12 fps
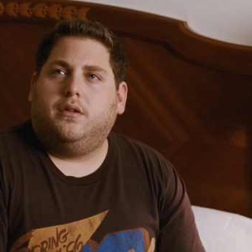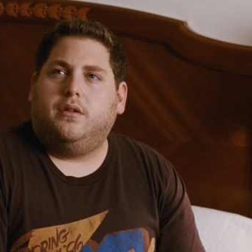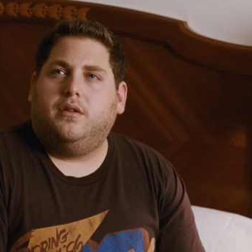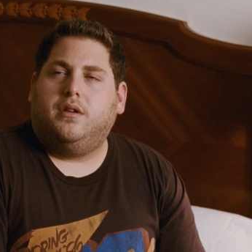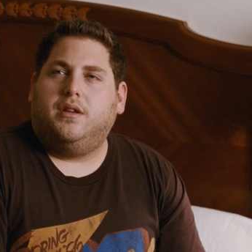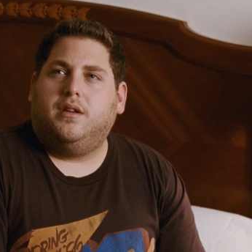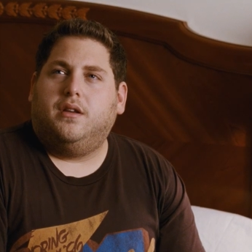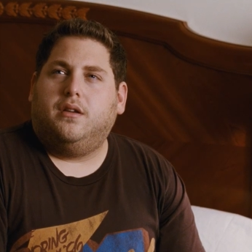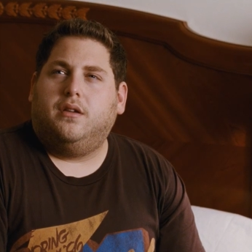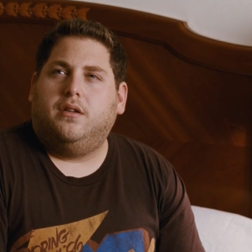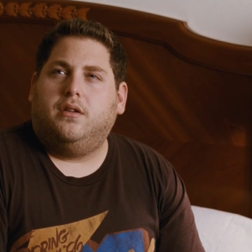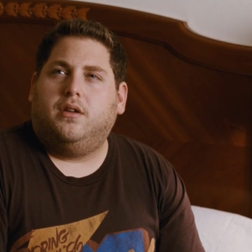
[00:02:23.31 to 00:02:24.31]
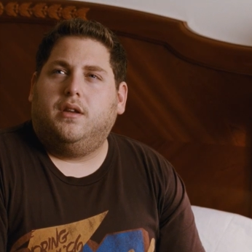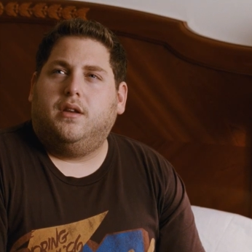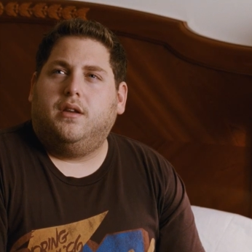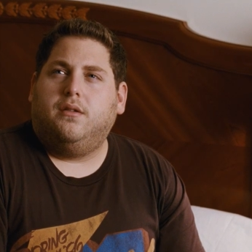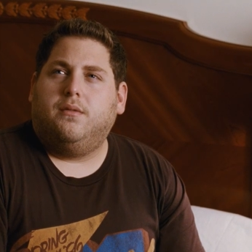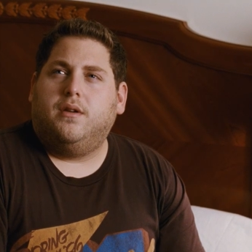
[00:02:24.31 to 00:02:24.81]
Are you, are you
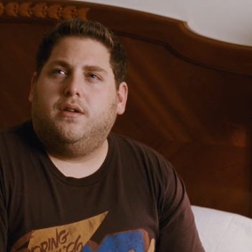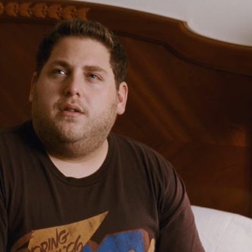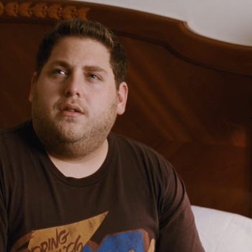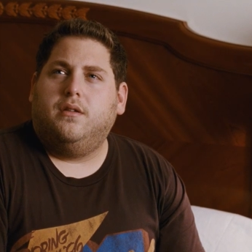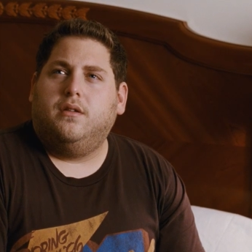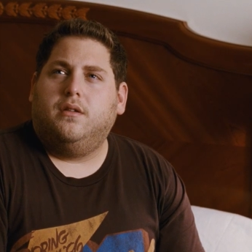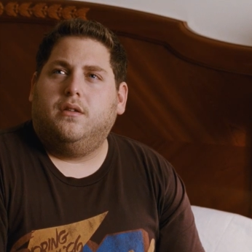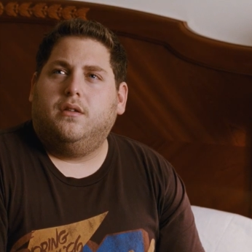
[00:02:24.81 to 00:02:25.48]
kidding around?